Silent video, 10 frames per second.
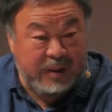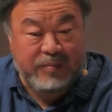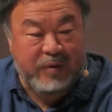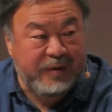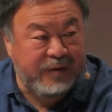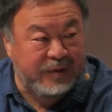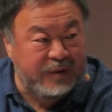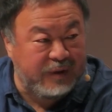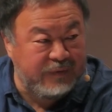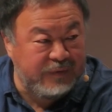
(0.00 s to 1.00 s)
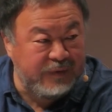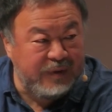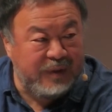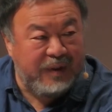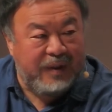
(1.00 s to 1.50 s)
express yourself,
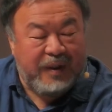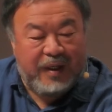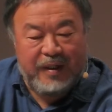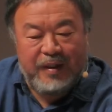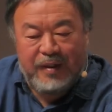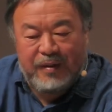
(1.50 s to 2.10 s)
mm-hmm. and